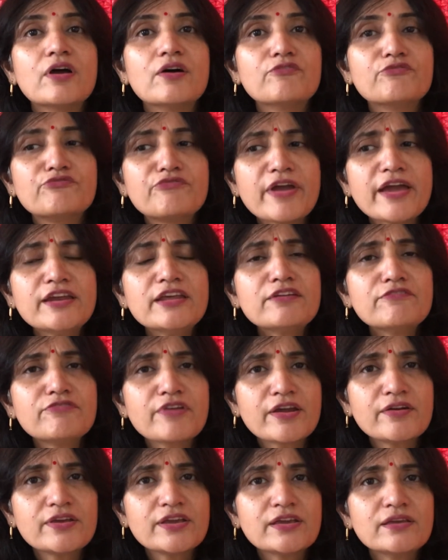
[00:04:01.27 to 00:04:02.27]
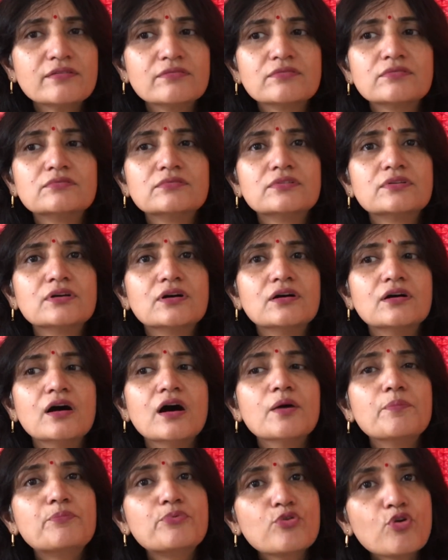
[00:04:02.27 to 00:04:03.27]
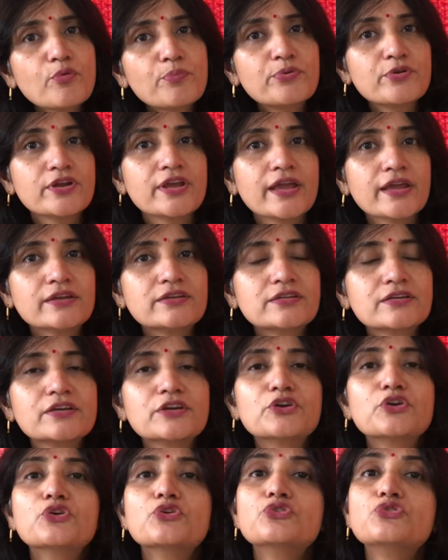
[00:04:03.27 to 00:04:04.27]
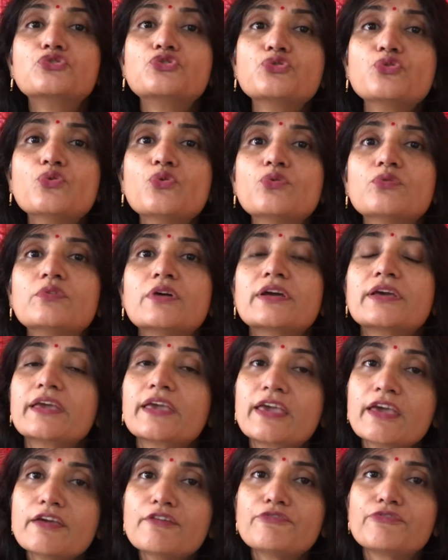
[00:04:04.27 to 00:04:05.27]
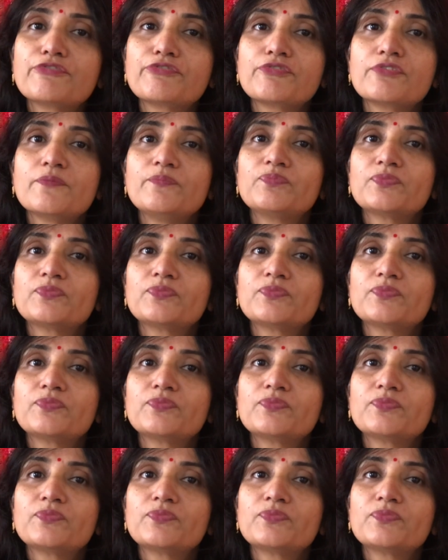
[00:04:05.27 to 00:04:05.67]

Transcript: very, very appropriate to give